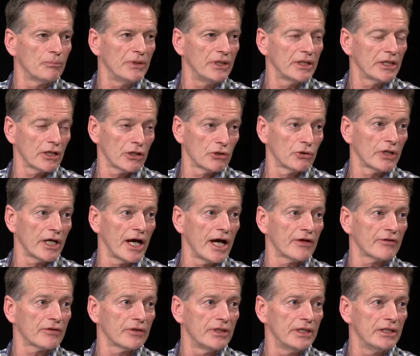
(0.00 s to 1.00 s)
being a good
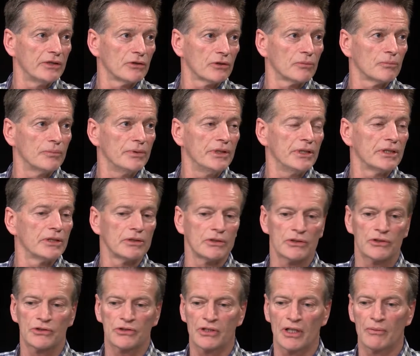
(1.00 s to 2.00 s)
athlete or
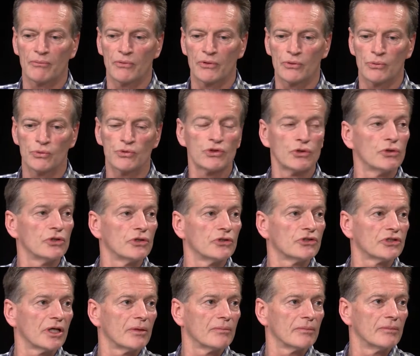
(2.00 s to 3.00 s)
being someone who is good
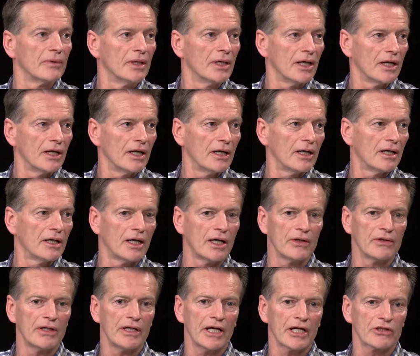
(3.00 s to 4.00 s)
in some
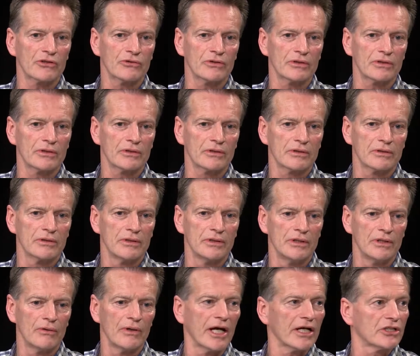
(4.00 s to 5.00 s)
other extra,
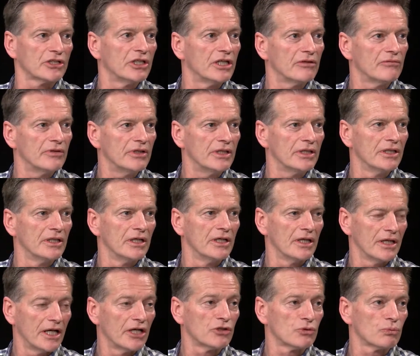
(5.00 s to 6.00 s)
you know, activity,
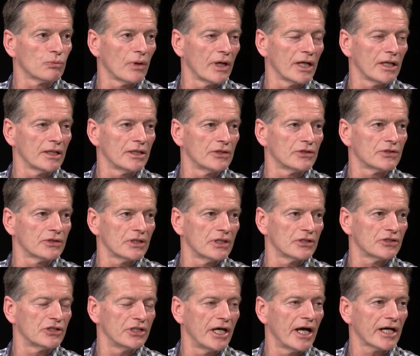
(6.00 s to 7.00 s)
as well as
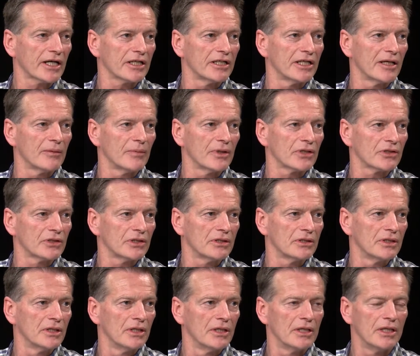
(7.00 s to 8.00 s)
the academics
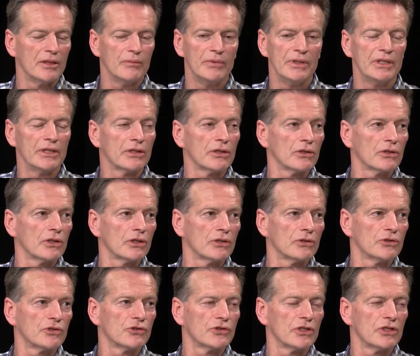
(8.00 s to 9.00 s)
and being a
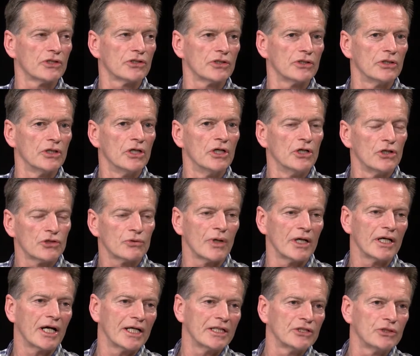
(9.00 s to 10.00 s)
good citizen.
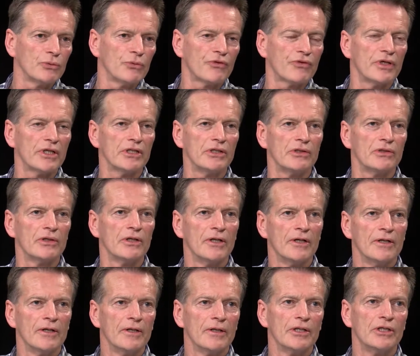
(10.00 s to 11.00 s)
So I do think you
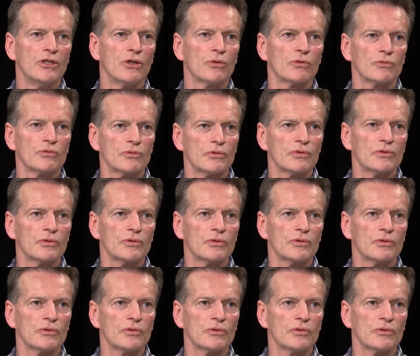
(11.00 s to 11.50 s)
know,